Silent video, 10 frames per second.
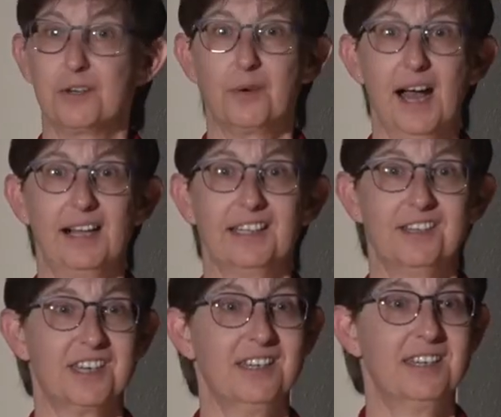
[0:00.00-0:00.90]
and
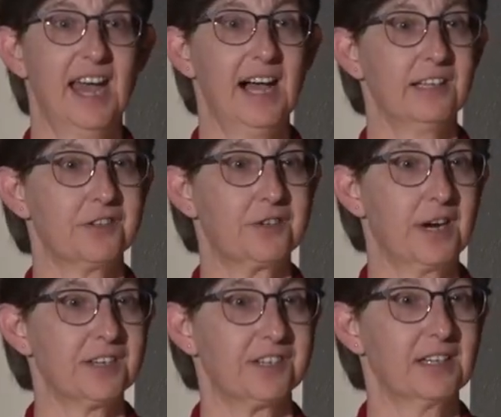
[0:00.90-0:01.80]
rallies in Dallas
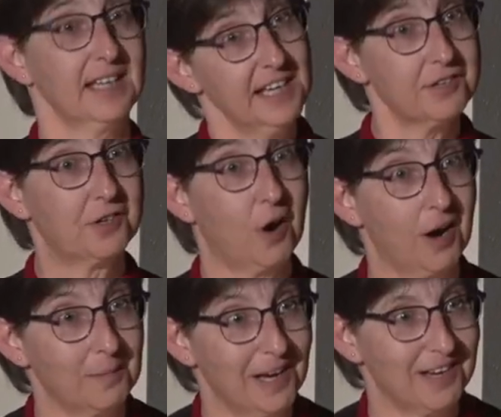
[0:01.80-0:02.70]
dressed in his
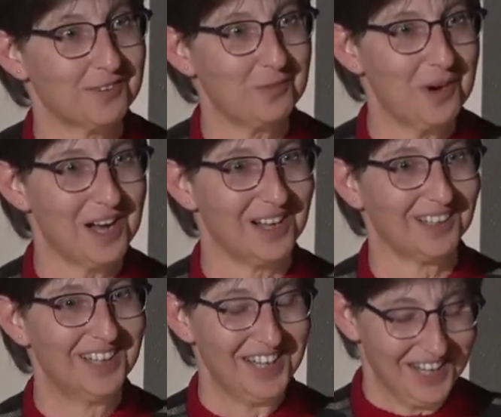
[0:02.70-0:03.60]
garb as
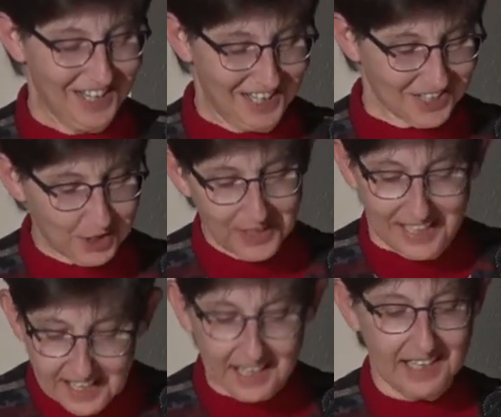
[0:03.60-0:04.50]
well. So
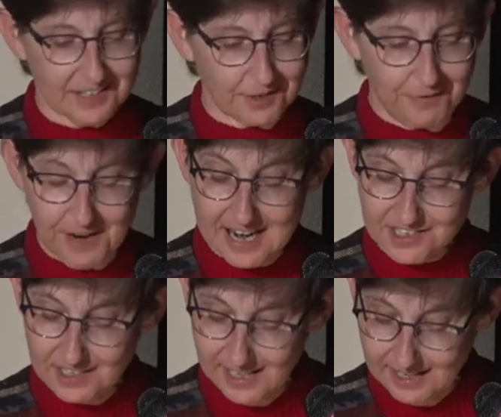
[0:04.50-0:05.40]
again, it's a
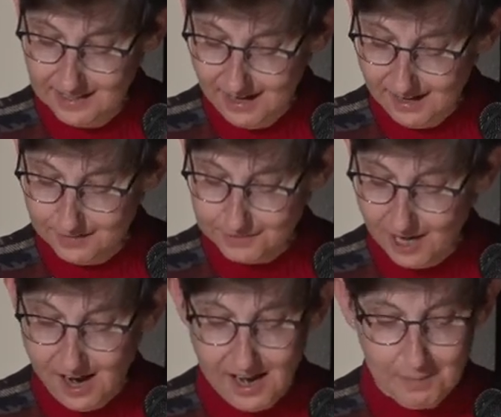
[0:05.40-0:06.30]
fascinating kind of
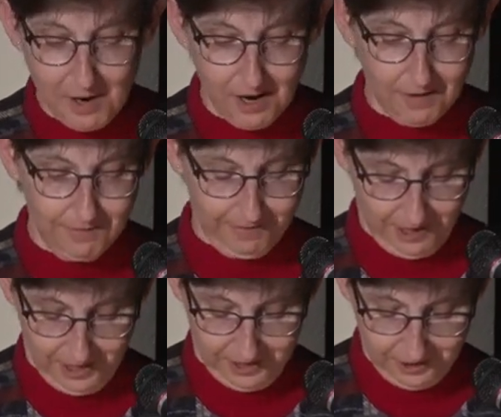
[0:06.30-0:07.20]
time of
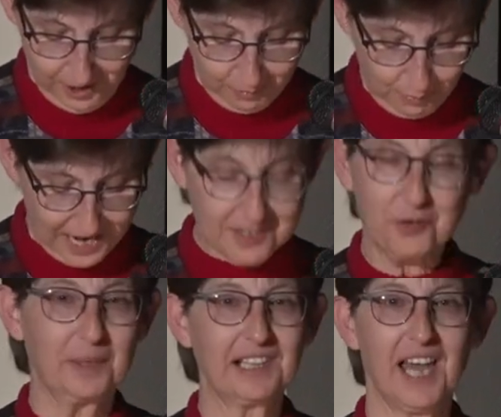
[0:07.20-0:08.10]
you know,
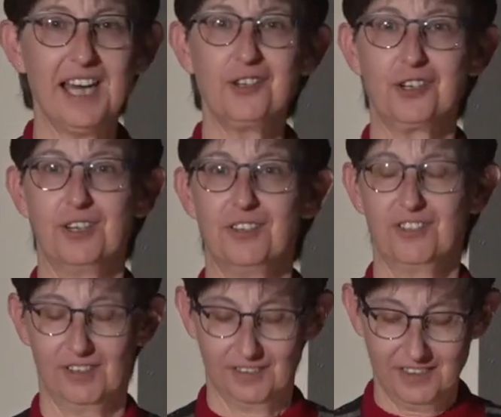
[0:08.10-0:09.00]
race
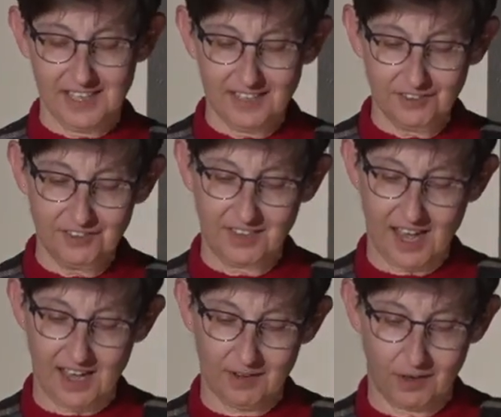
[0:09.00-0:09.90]
relations and things
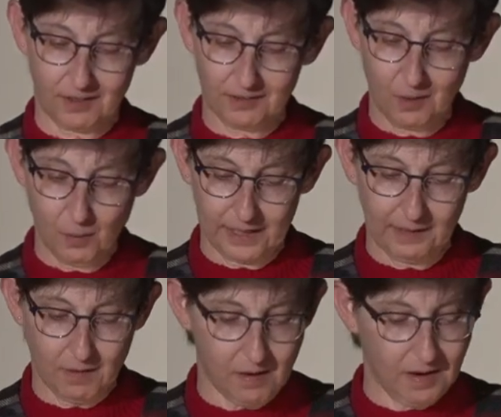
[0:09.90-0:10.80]
that are
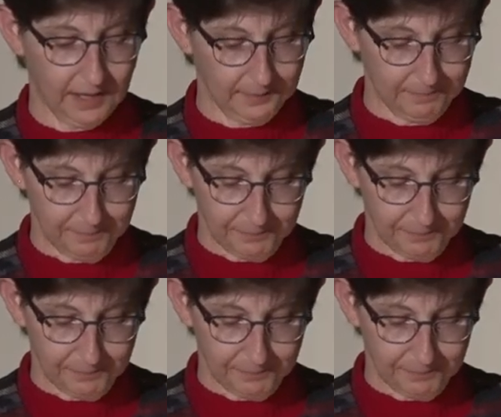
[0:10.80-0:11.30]
going on.